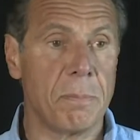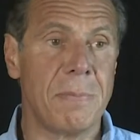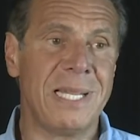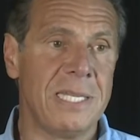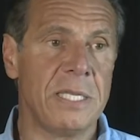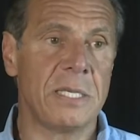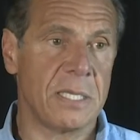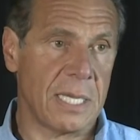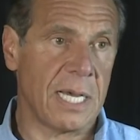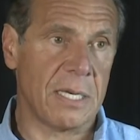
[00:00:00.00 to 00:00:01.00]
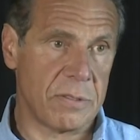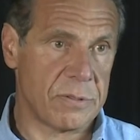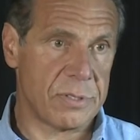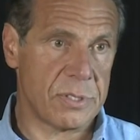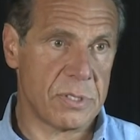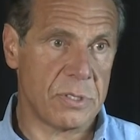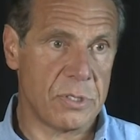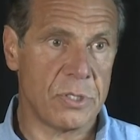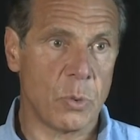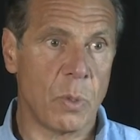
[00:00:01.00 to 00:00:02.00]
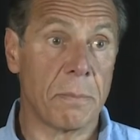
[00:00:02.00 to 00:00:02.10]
million to do